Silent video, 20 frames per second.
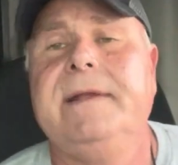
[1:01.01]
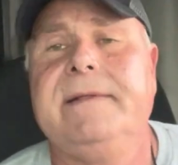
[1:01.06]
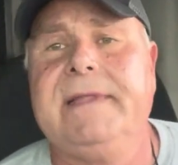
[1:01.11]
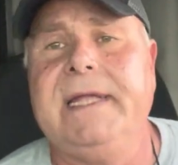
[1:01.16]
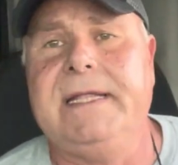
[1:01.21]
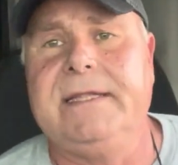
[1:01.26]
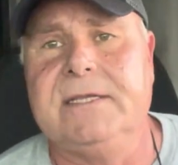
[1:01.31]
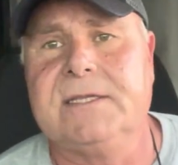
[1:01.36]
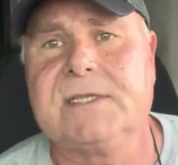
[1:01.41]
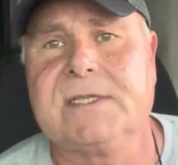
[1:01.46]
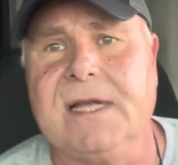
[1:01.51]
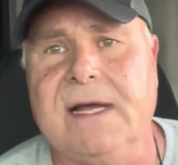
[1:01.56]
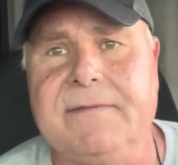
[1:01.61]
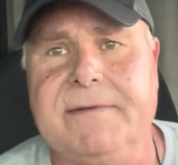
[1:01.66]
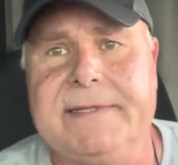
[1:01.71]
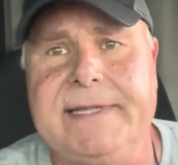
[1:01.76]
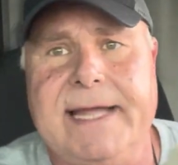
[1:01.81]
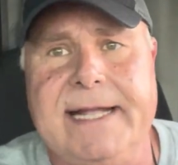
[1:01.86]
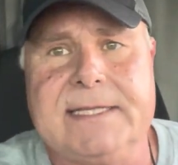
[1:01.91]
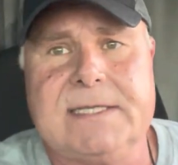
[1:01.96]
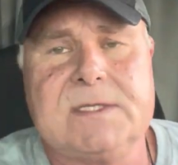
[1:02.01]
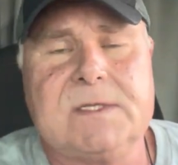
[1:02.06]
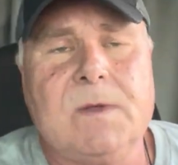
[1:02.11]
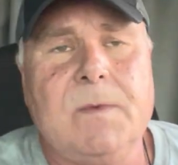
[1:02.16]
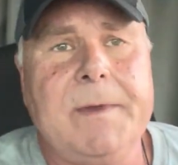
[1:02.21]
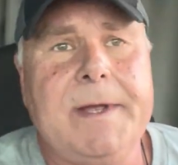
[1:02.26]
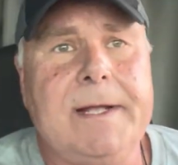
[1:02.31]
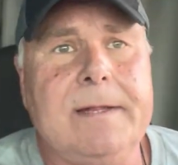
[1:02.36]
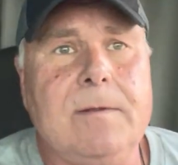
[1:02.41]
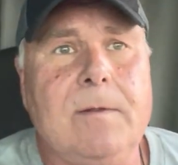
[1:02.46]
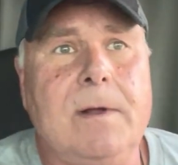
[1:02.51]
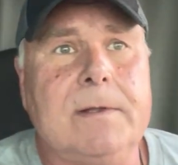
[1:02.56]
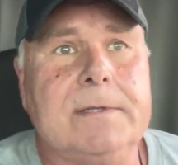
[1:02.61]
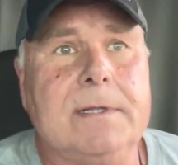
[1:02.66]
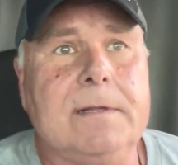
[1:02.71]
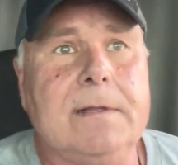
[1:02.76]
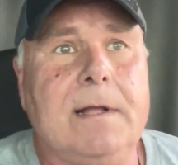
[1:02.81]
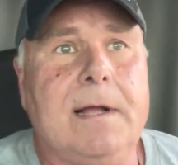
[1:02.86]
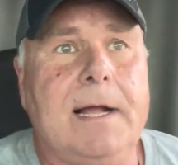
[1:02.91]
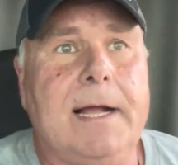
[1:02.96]
they discovered that somewhere along
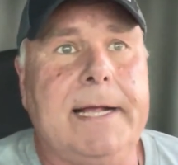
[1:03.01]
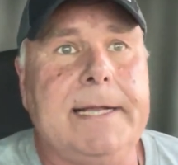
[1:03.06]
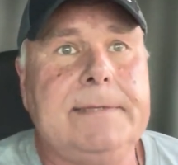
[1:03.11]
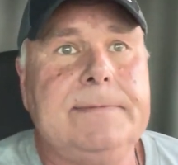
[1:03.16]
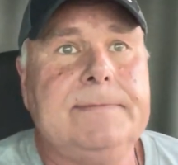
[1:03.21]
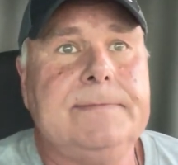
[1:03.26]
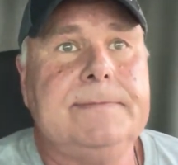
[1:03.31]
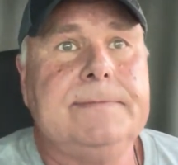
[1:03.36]
the line,